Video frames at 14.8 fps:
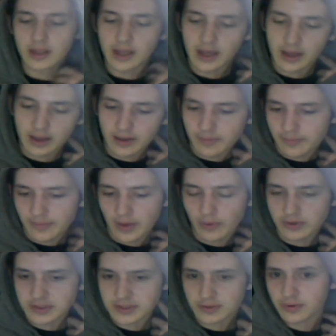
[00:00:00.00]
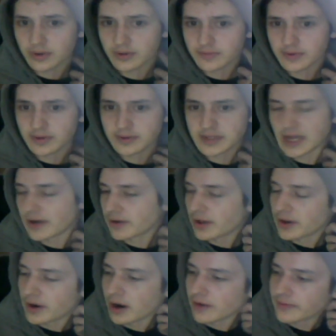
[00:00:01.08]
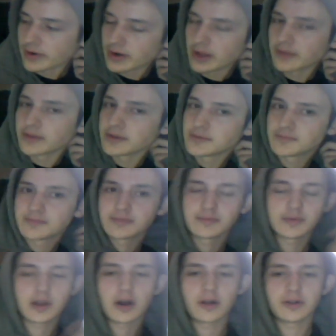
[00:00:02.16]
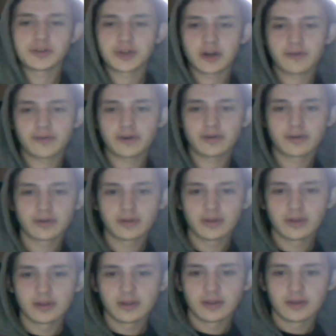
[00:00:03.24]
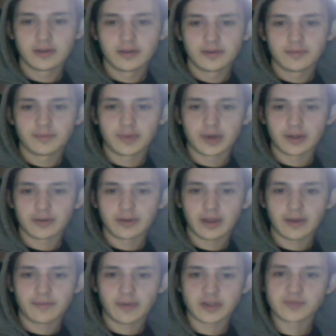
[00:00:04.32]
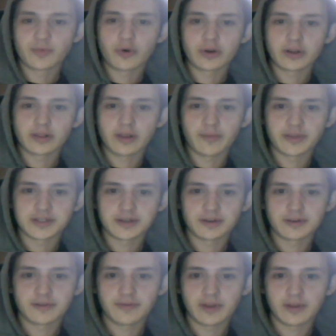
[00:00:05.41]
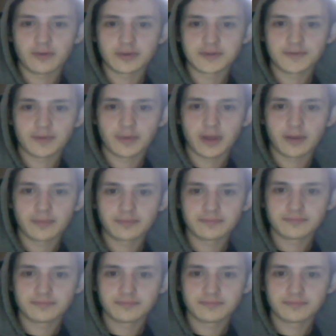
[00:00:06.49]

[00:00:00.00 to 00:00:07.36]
I went to school in a town called Harvard, not the college Harvard, but yeah, I was born in Leominster, if anyone's from there.